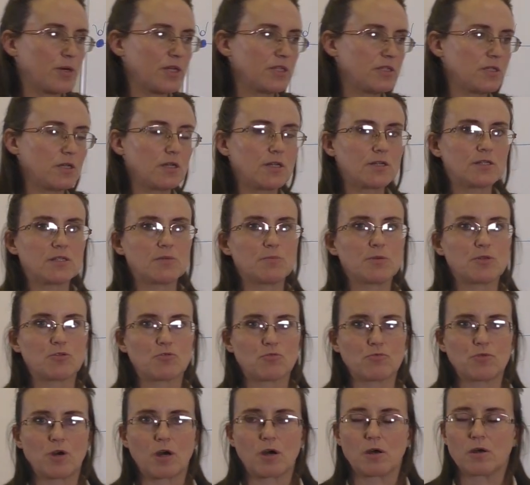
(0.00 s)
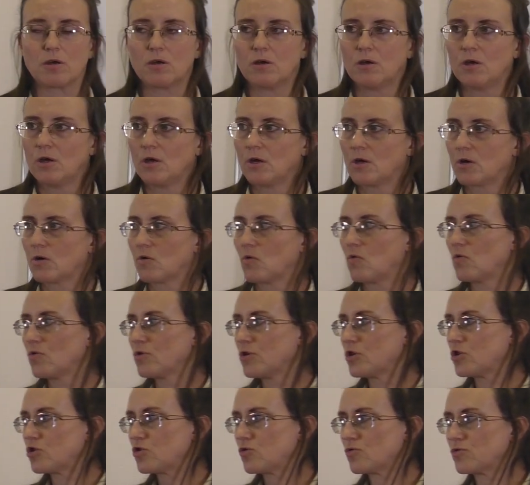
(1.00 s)
somebody said,
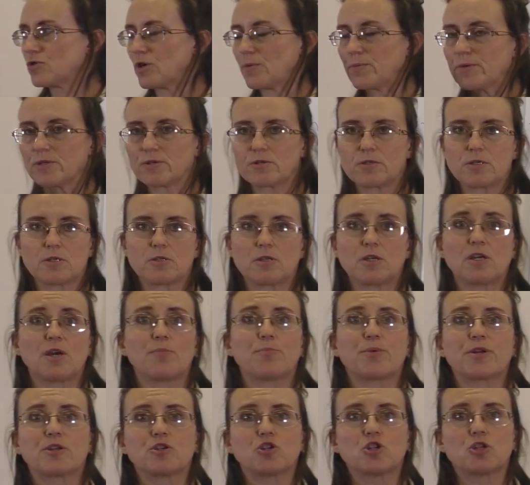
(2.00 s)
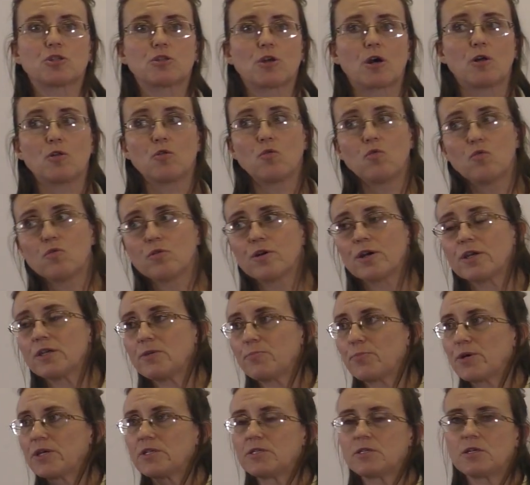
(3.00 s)
why don't you go to this
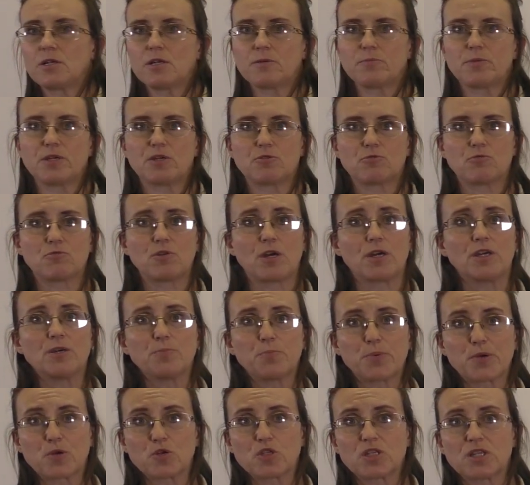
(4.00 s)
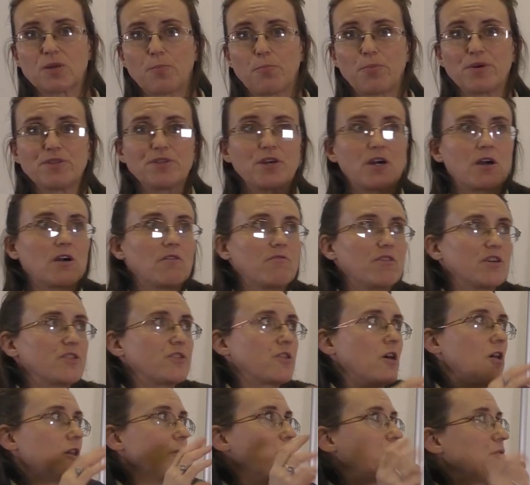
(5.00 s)
industry? And why don't you look
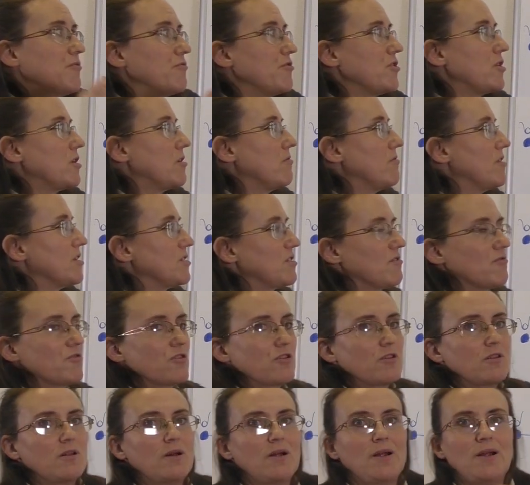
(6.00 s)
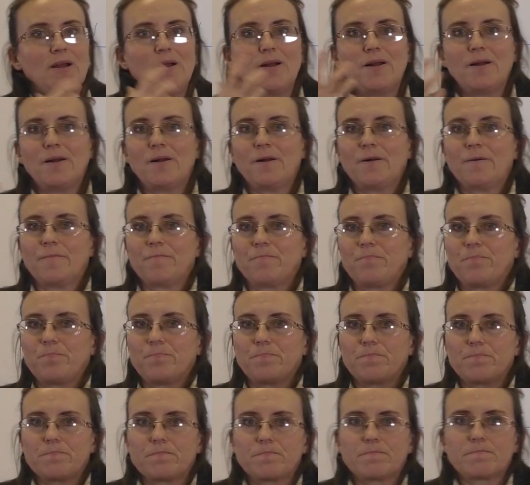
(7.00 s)
for your job there?
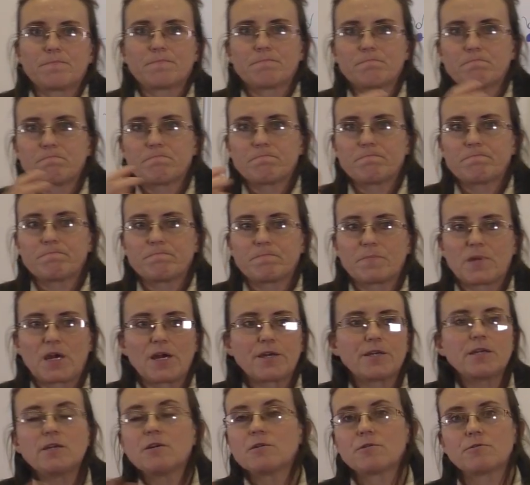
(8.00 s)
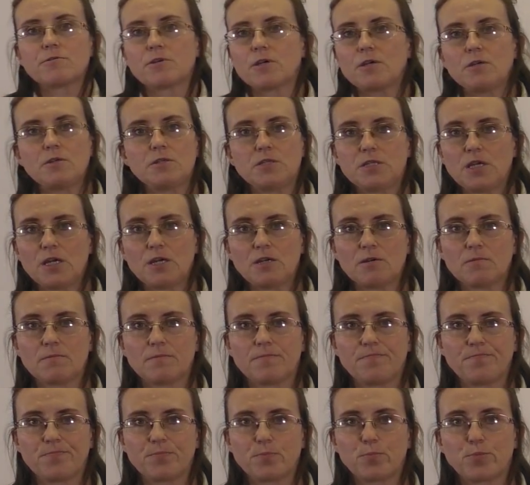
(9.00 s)
And just picked
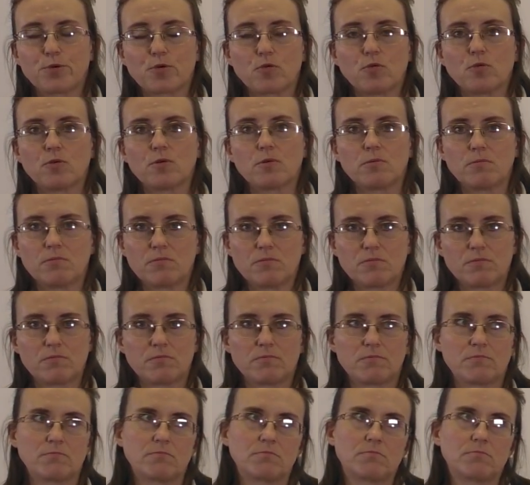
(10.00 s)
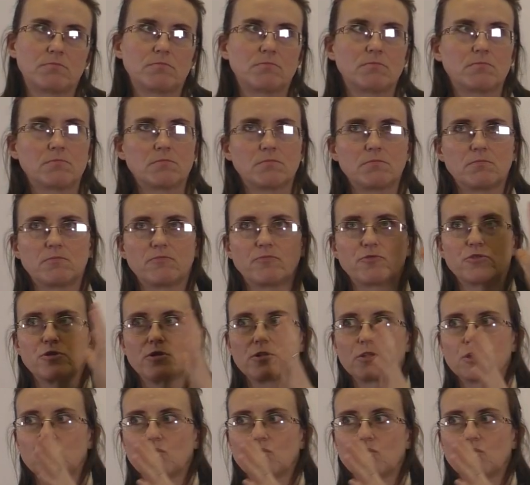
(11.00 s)
up some ideas about some areas,